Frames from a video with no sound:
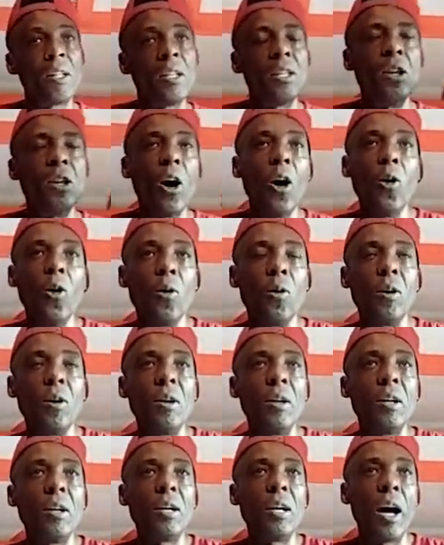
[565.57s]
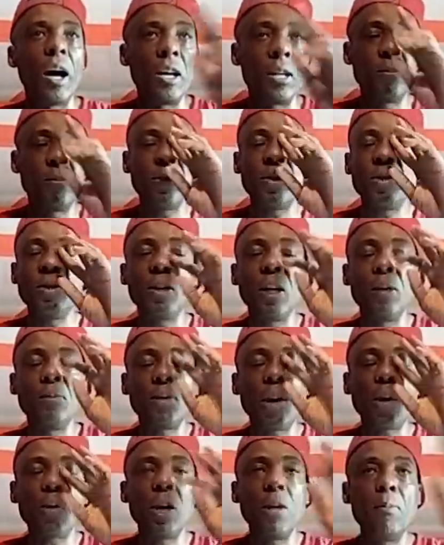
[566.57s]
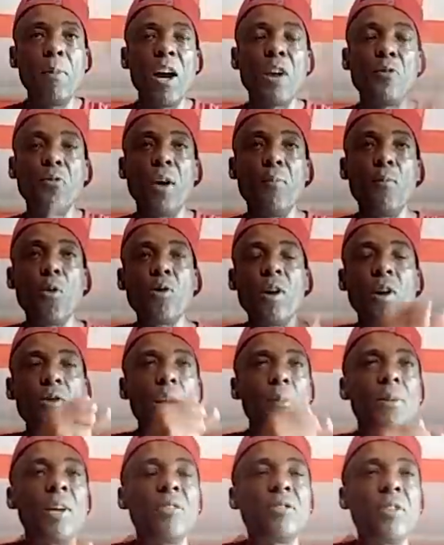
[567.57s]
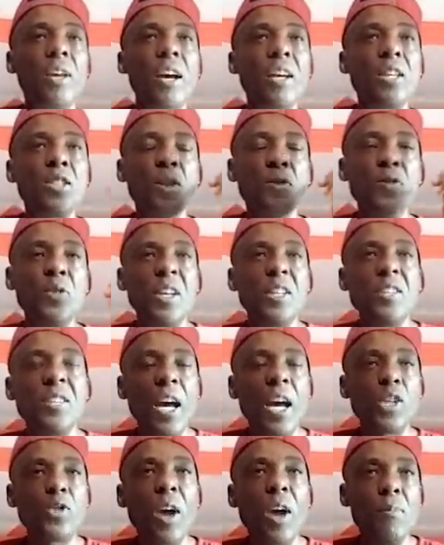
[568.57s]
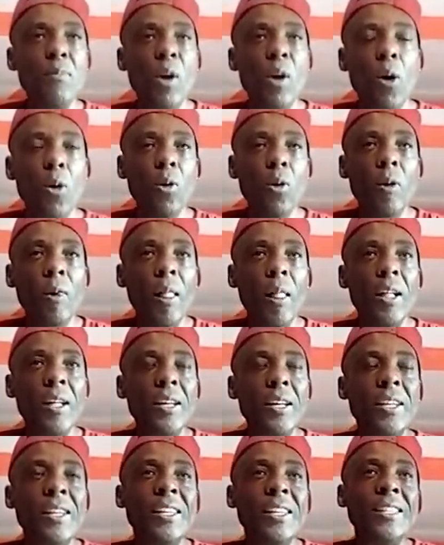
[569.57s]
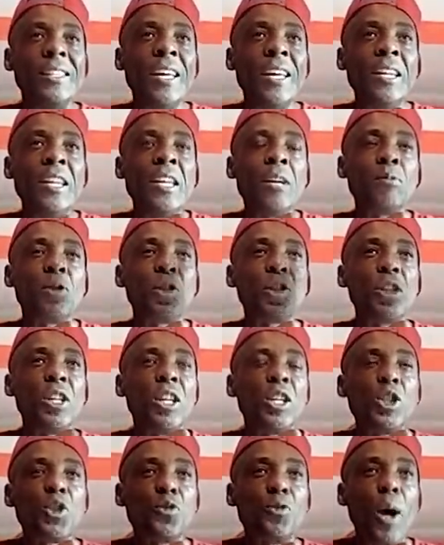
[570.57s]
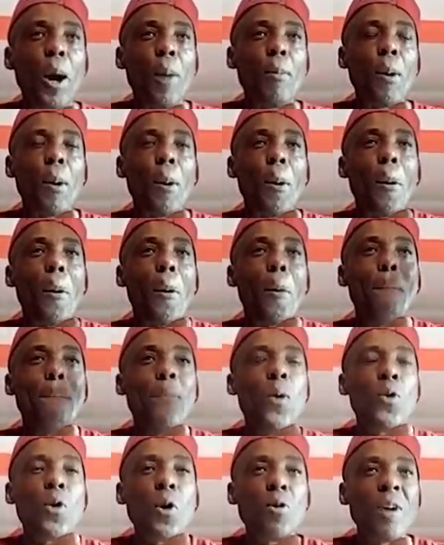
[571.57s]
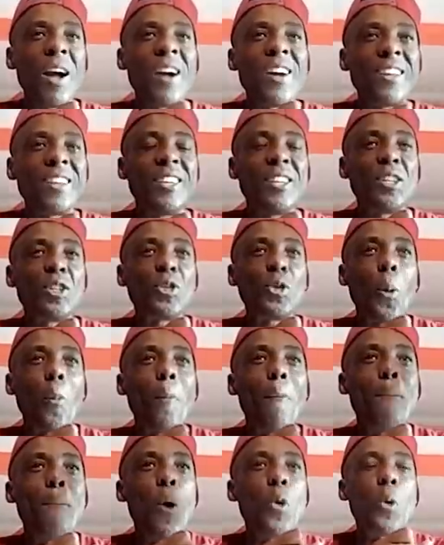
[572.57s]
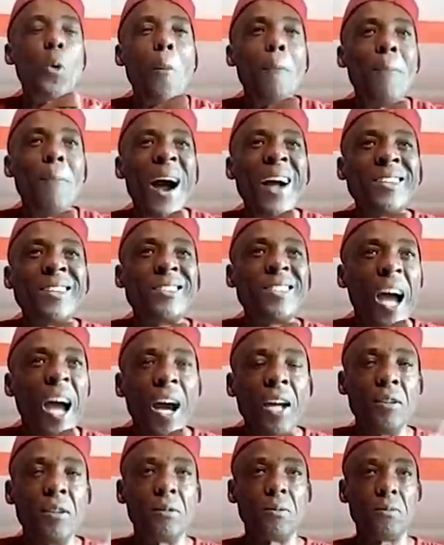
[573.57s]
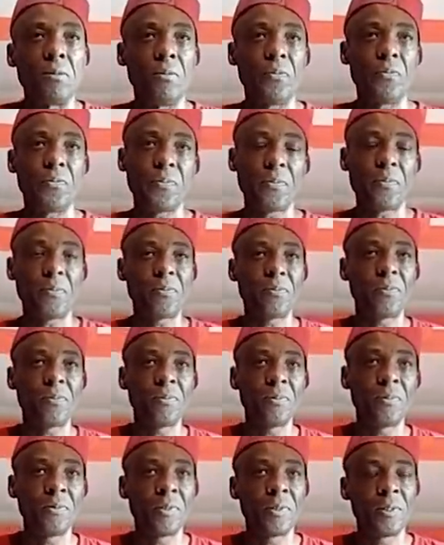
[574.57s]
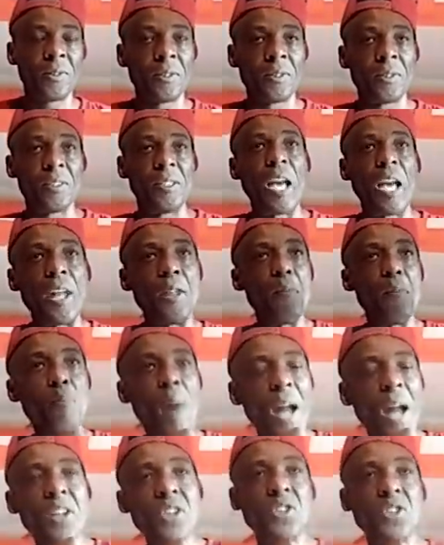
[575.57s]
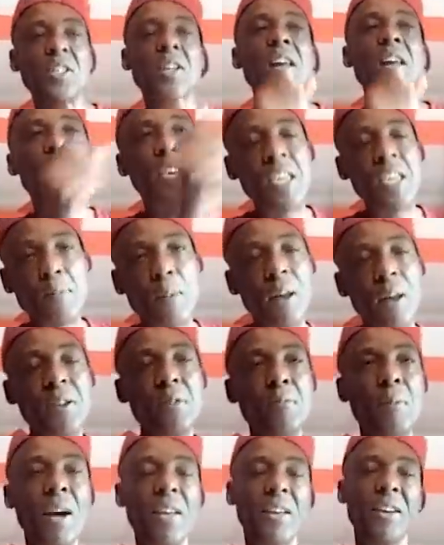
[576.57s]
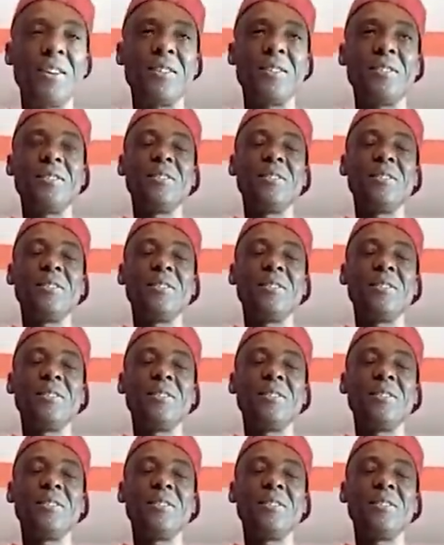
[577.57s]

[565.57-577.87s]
Yo, and him take away the mic from Burang Rap and say, it's a as I'm now. Your name changed from Burro Ranking to Burro Banton. You're the baddest thing and give back the mic.